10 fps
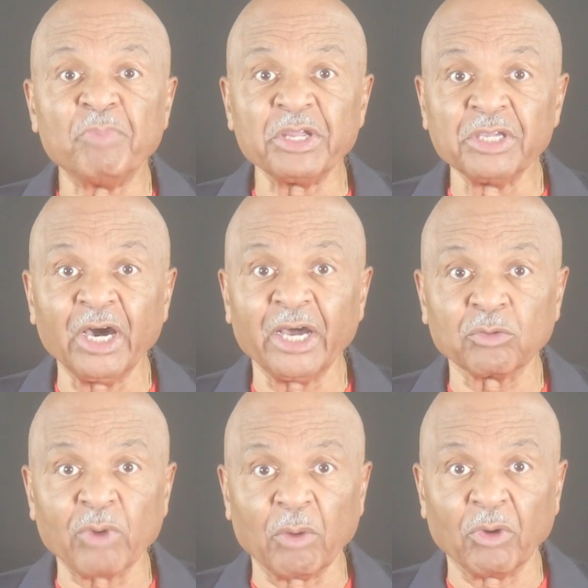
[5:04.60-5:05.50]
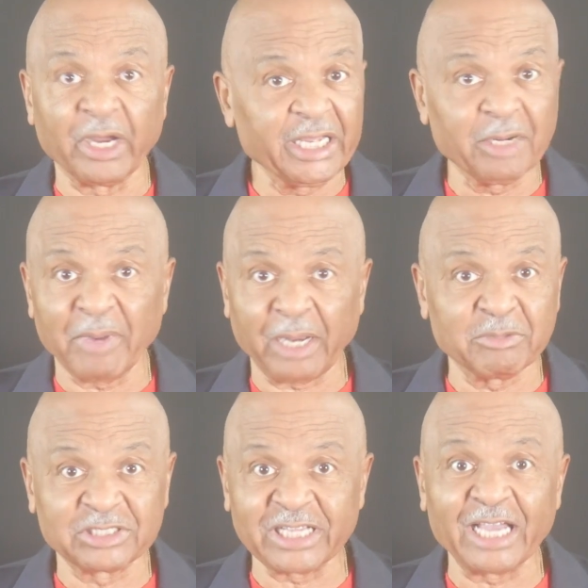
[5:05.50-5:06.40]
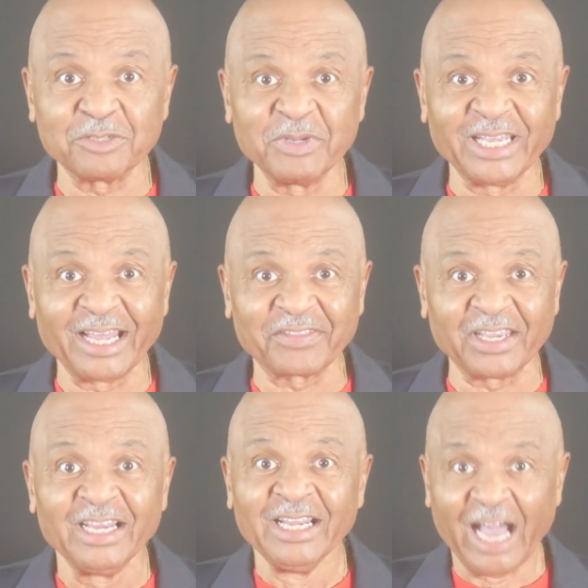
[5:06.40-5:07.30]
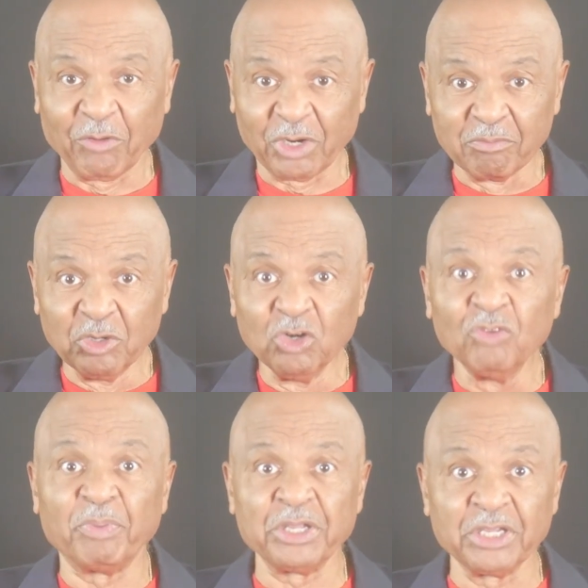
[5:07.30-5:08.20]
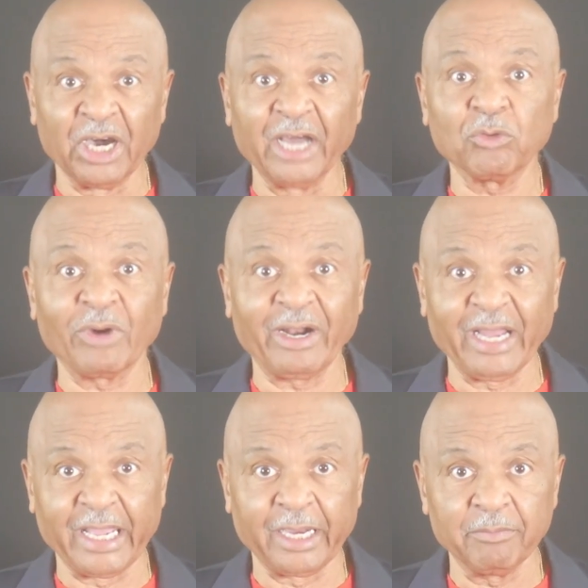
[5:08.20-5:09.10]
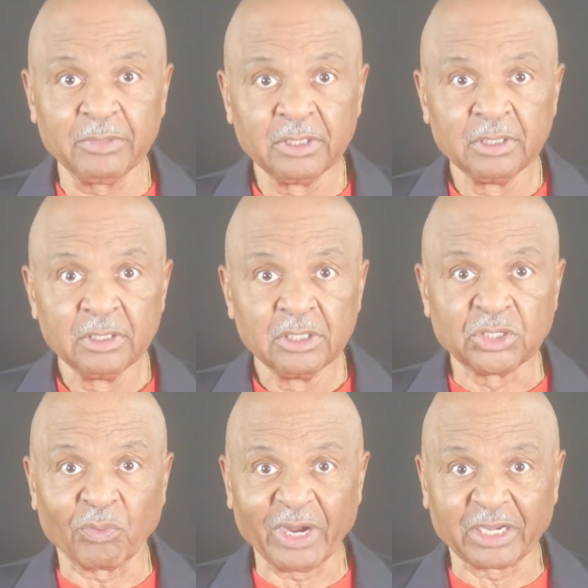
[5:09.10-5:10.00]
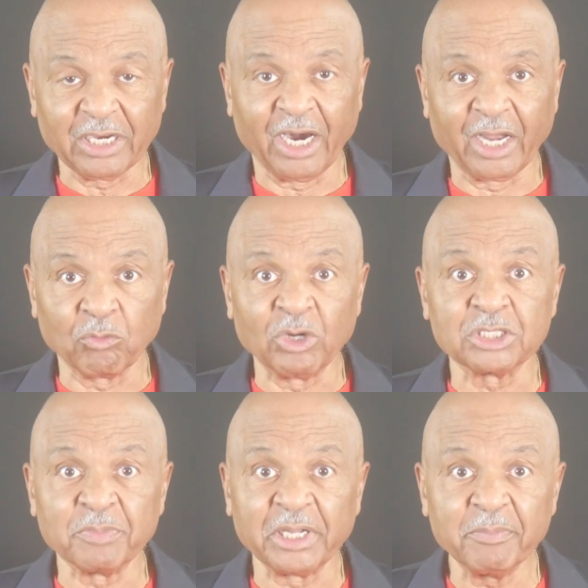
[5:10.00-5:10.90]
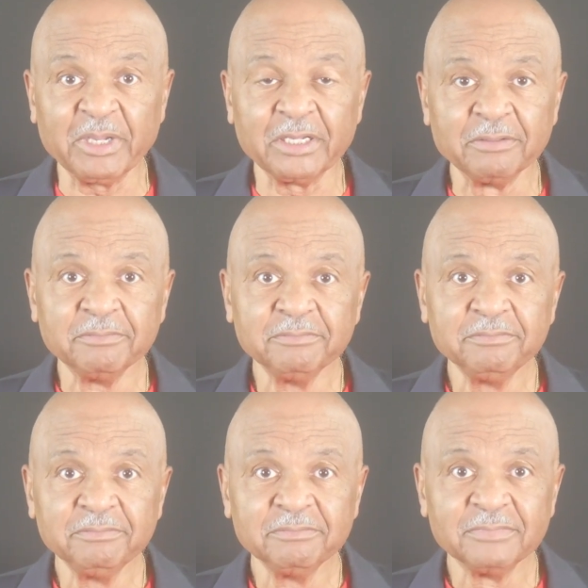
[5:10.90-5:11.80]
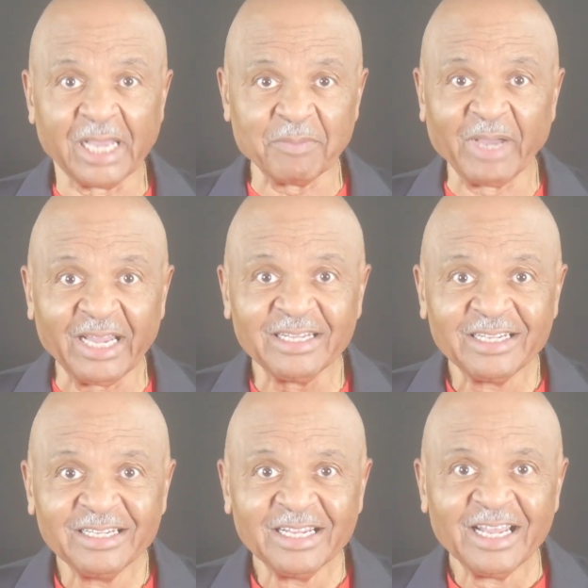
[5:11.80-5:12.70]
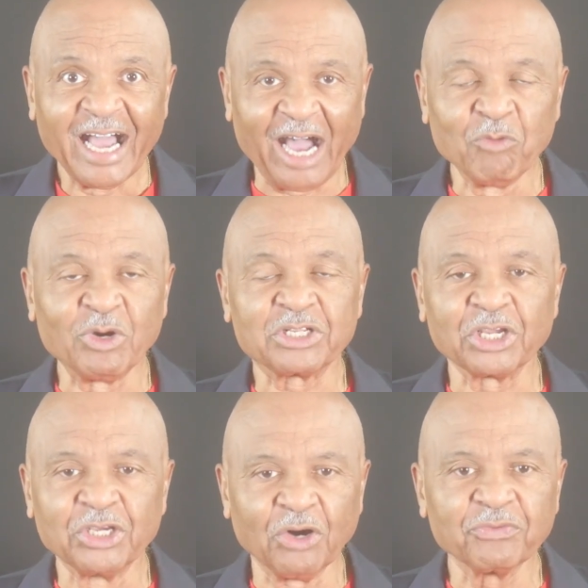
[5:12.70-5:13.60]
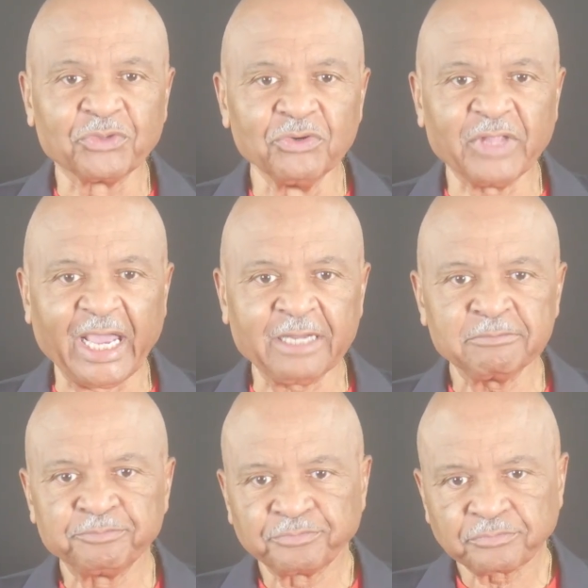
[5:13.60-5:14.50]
beyond where we are. Anybody besides me out there, I want to move beyond where I am to where God wants me to be. Amen? I want to go through that